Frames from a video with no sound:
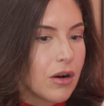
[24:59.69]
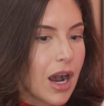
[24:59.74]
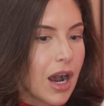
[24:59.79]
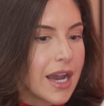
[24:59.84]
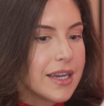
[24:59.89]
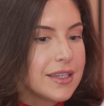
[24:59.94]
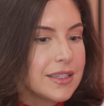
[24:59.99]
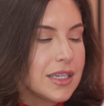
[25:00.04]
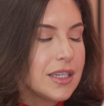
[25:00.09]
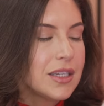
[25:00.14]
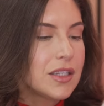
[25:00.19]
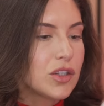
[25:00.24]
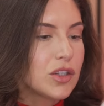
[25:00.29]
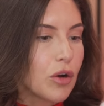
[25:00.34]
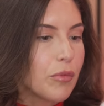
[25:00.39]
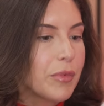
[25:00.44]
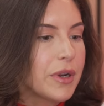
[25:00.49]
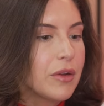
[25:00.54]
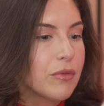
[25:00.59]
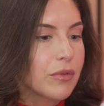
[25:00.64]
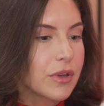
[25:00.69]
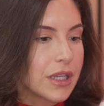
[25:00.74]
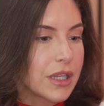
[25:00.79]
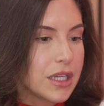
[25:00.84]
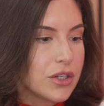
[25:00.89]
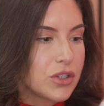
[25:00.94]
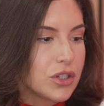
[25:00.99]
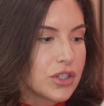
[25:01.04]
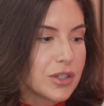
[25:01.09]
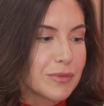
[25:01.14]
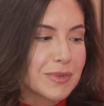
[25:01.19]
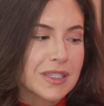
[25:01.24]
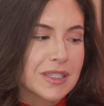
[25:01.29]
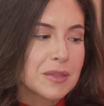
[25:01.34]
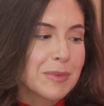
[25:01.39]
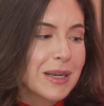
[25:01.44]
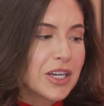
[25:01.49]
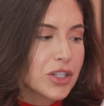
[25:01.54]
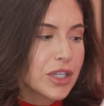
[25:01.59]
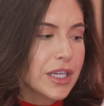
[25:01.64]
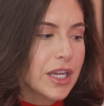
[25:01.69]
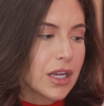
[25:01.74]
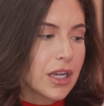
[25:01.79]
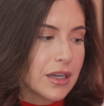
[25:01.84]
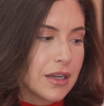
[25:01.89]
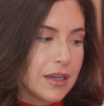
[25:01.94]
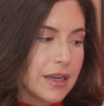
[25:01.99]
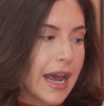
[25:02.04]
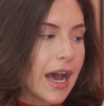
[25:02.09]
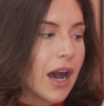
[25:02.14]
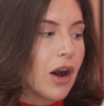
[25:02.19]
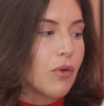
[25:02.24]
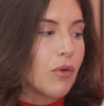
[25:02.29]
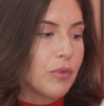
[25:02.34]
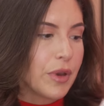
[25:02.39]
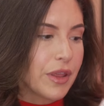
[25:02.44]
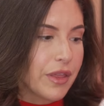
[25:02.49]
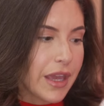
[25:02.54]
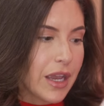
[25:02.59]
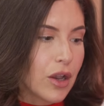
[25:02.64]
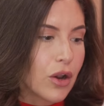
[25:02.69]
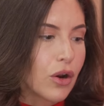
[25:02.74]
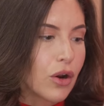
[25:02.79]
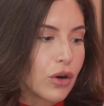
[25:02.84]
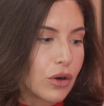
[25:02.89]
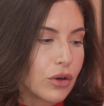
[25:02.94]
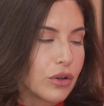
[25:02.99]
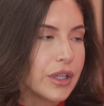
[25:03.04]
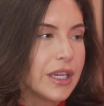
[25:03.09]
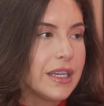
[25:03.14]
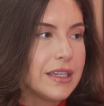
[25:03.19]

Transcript: I see so many relationships, especially now with like early